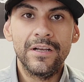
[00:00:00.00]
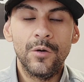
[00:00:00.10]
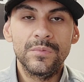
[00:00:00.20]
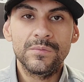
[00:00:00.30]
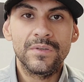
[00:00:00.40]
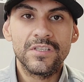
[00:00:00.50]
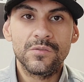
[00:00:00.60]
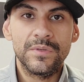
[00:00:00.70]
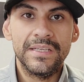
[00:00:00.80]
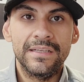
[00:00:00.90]
to help as much
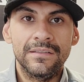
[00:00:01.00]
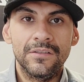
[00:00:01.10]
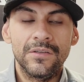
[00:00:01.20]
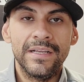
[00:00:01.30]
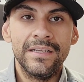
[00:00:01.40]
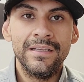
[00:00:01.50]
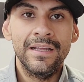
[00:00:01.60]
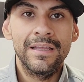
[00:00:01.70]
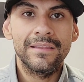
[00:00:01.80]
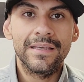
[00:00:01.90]
as we can. Alrighty,
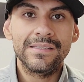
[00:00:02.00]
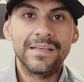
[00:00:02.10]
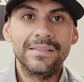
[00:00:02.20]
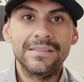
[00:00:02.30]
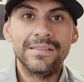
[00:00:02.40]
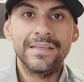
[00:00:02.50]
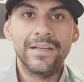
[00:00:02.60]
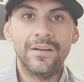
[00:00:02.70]
thanks guys, take